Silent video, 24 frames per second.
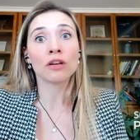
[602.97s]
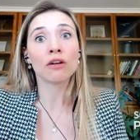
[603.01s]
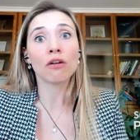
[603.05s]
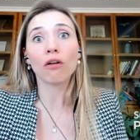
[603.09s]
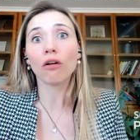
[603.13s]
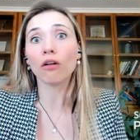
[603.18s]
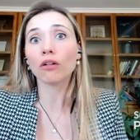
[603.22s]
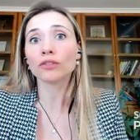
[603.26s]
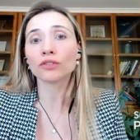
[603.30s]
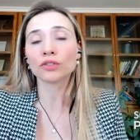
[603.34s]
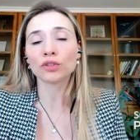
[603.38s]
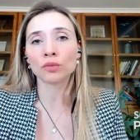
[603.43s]

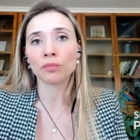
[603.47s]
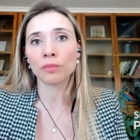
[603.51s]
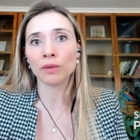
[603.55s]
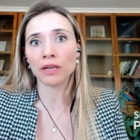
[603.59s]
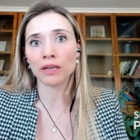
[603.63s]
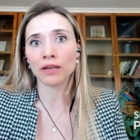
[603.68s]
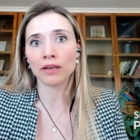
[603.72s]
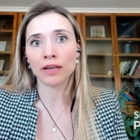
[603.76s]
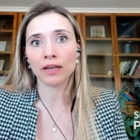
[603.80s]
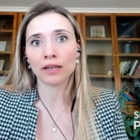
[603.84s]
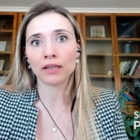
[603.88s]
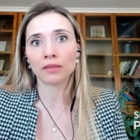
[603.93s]
also be
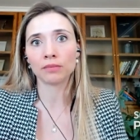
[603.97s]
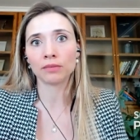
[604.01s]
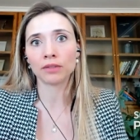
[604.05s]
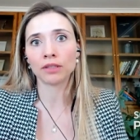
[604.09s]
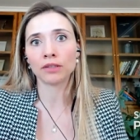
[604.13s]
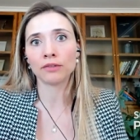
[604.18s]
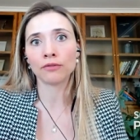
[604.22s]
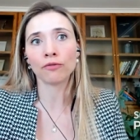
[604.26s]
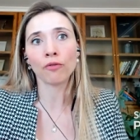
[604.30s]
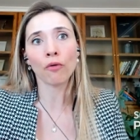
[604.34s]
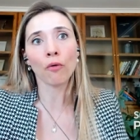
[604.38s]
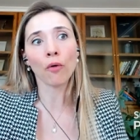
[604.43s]
in encrypted
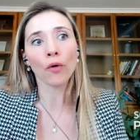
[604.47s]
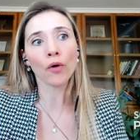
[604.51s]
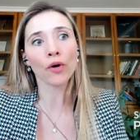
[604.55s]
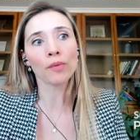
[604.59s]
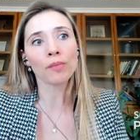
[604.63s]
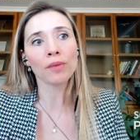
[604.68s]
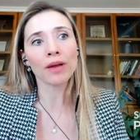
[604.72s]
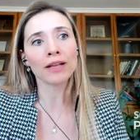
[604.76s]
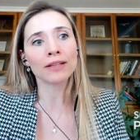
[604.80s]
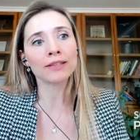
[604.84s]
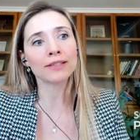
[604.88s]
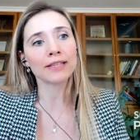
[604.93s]

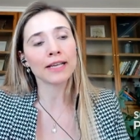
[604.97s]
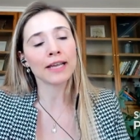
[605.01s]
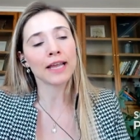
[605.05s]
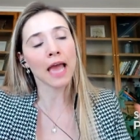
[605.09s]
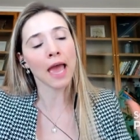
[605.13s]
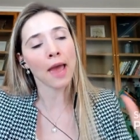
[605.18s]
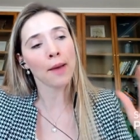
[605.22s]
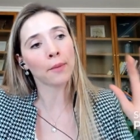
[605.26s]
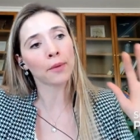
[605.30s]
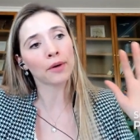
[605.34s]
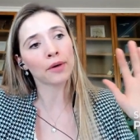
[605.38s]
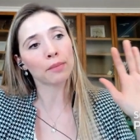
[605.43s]
form and say,
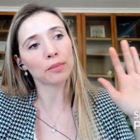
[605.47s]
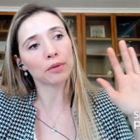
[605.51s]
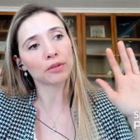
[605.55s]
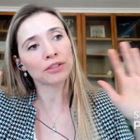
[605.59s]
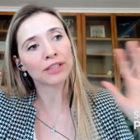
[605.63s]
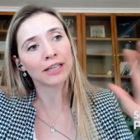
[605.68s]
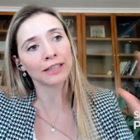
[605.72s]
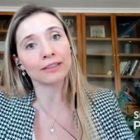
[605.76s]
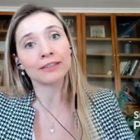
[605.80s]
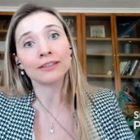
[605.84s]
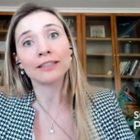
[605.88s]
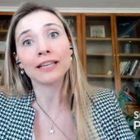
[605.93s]
I want to
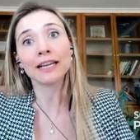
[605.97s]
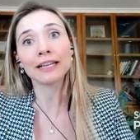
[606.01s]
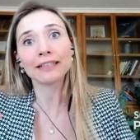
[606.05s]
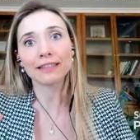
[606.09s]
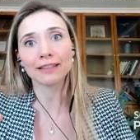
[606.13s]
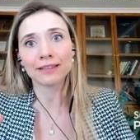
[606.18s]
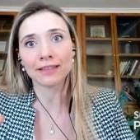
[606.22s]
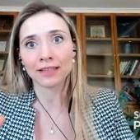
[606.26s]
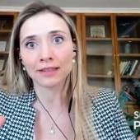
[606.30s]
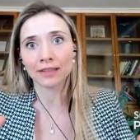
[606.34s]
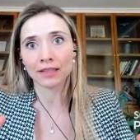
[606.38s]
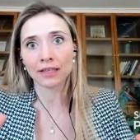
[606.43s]
protect the data
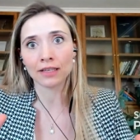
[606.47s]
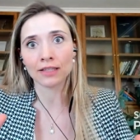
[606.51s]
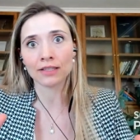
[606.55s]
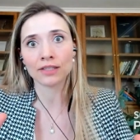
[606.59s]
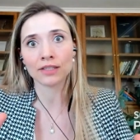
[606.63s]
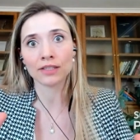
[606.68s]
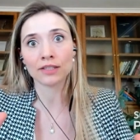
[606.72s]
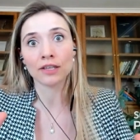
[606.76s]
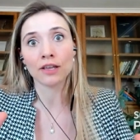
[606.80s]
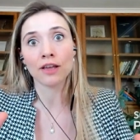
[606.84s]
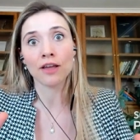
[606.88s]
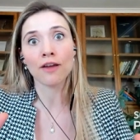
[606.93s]
that
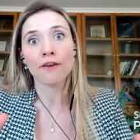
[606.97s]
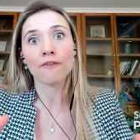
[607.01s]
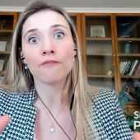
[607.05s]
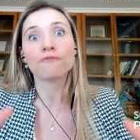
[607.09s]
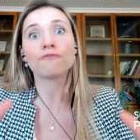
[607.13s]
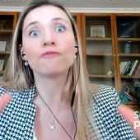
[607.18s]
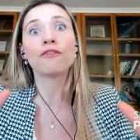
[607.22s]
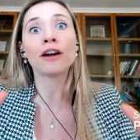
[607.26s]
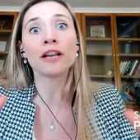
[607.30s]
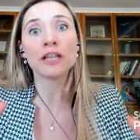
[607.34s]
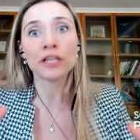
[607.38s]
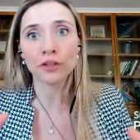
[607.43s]
it's
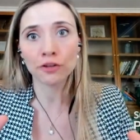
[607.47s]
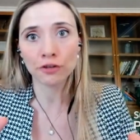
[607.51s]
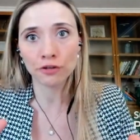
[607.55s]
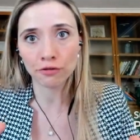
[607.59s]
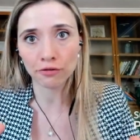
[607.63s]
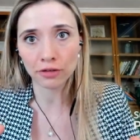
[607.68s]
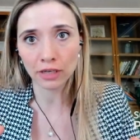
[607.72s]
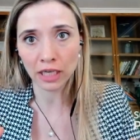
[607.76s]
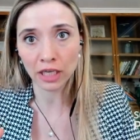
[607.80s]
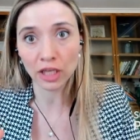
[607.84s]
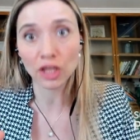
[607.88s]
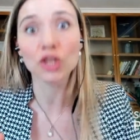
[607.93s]
fine
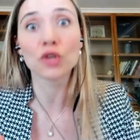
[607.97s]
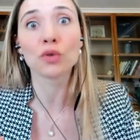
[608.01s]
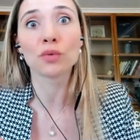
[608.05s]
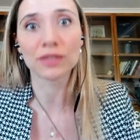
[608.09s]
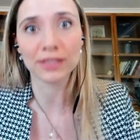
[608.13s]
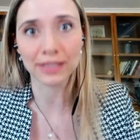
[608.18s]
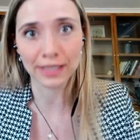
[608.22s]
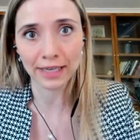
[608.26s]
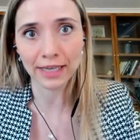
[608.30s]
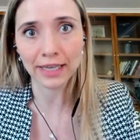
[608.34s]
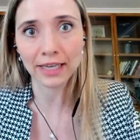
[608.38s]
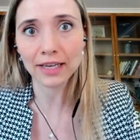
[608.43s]
tuning
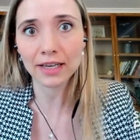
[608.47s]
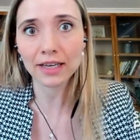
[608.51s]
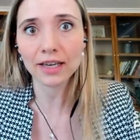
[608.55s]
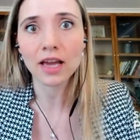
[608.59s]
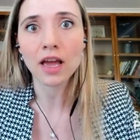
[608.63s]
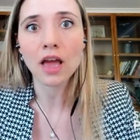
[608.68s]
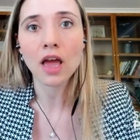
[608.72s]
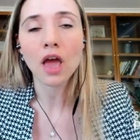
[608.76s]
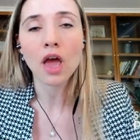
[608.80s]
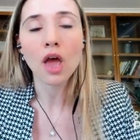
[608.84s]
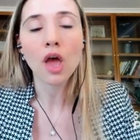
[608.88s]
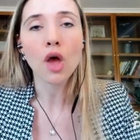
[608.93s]
using,
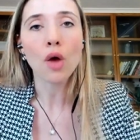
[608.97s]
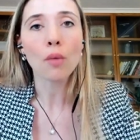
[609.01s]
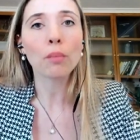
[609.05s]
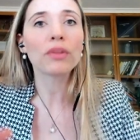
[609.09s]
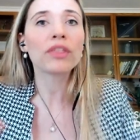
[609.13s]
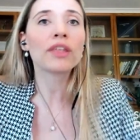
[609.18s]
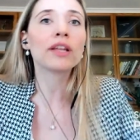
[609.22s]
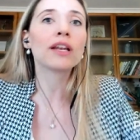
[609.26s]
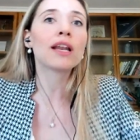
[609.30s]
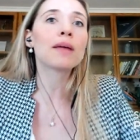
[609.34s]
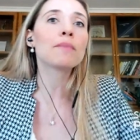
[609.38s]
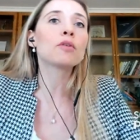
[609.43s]
but
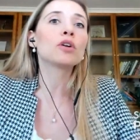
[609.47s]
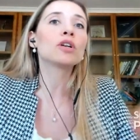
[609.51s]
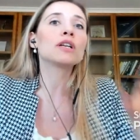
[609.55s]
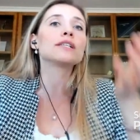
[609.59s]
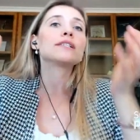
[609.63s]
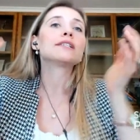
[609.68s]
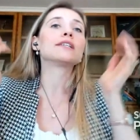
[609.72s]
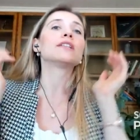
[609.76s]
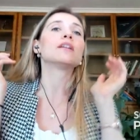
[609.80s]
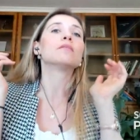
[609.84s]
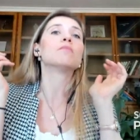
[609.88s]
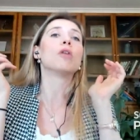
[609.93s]
then I'm going to
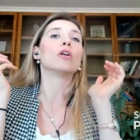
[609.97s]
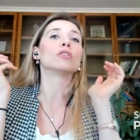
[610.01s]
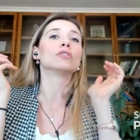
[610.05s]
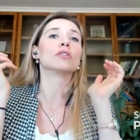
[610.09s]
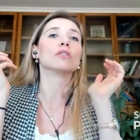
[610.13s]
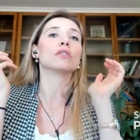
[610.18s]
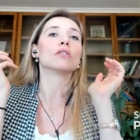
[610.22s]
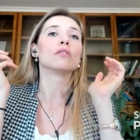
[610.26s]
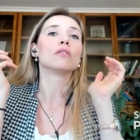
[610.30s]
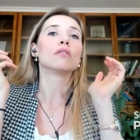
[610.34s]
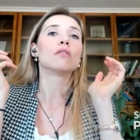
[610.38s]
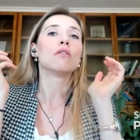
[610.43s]
see the
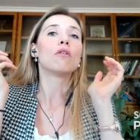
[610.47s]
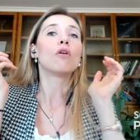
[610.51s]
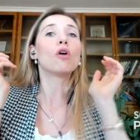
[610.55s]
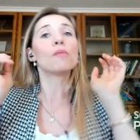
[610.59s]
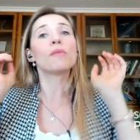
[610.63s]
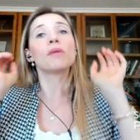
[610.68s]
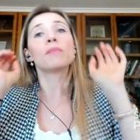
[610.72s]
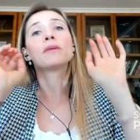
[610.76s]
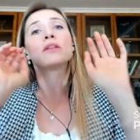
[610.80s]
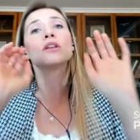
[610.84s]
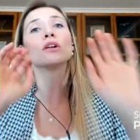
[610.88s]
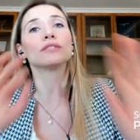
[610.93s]
model or
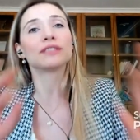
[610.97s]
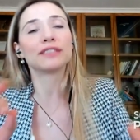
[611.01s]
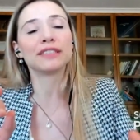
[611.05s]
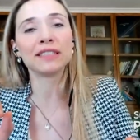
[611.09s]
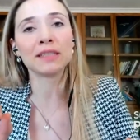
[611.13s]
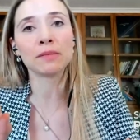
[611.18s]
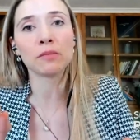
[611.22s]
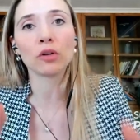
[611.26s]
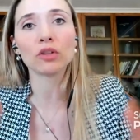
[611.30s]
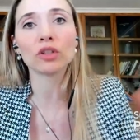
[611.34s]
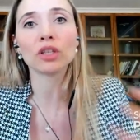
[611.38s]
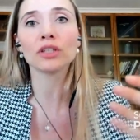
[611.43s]
maybe not see
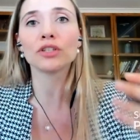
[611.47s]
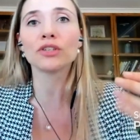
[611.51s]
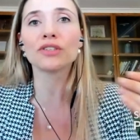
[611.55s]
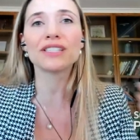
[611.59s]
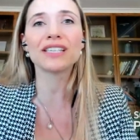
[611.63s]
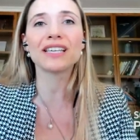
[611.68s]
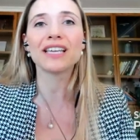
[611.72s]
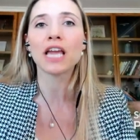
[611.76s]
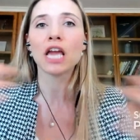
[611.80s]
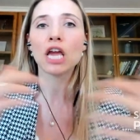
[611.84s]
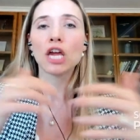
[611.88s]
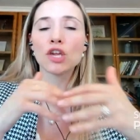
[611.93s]
the model. You
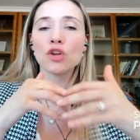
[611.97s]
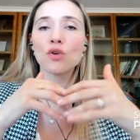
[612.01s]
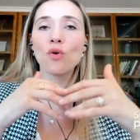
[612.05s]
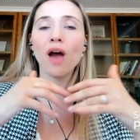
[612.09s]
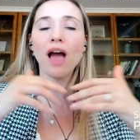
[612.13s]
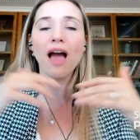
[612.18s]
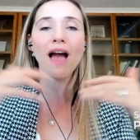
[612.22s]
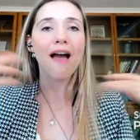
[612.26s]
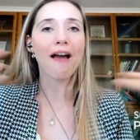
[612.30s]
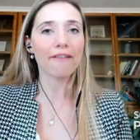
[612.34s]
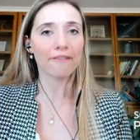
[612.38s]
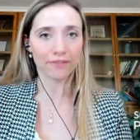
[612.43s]
see, you
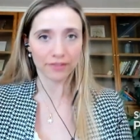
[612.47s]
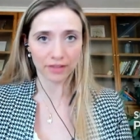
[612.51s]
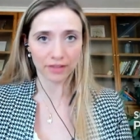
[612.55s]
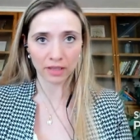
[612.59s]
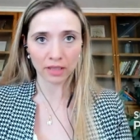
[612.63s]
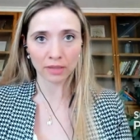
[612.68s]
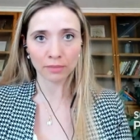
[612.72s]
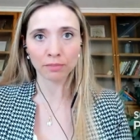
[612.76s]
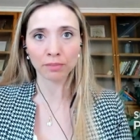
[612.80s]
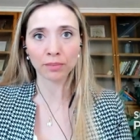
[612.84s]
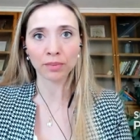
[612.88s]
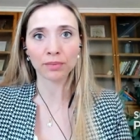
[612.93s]
have
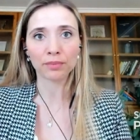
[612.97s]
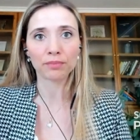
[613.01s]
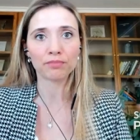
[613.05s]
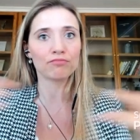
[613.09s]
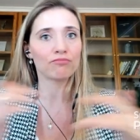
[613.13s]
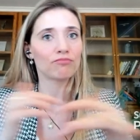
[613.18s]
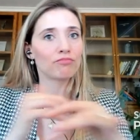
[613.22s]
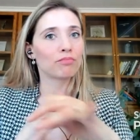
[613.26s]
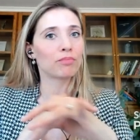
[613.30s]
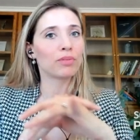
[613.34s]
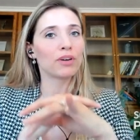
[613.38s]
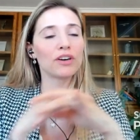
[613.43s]
the
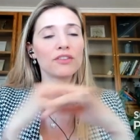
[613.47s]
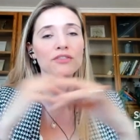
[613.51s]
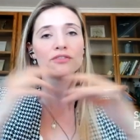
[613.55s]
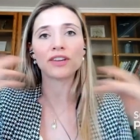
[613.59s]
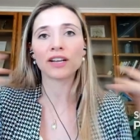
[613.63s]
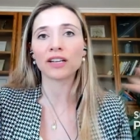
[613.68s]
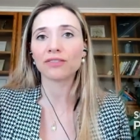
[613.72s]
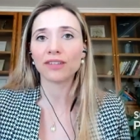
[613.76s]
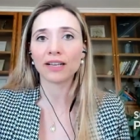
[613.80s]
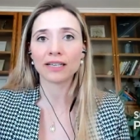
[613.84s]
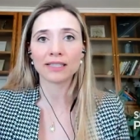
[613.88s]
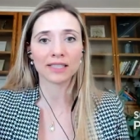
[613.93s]

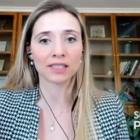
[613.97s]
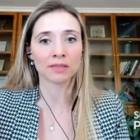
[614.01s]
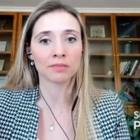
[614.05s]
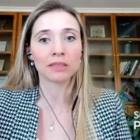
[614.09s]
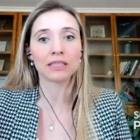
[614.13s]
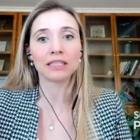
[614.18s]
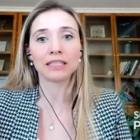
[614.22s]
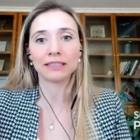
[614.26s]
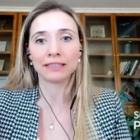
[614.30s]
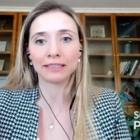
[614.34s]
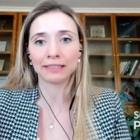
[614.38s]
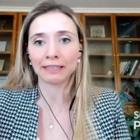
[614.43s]
perfect
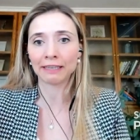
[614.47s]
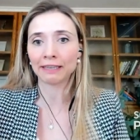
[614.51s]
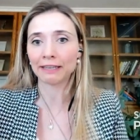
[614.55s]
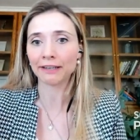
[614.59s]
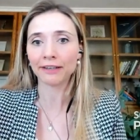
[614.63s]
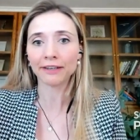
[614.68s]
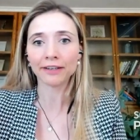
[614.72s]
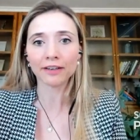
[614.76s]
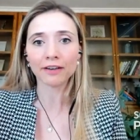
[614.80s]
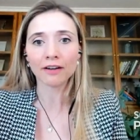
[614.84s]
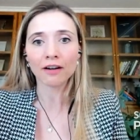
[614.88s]
flexibility here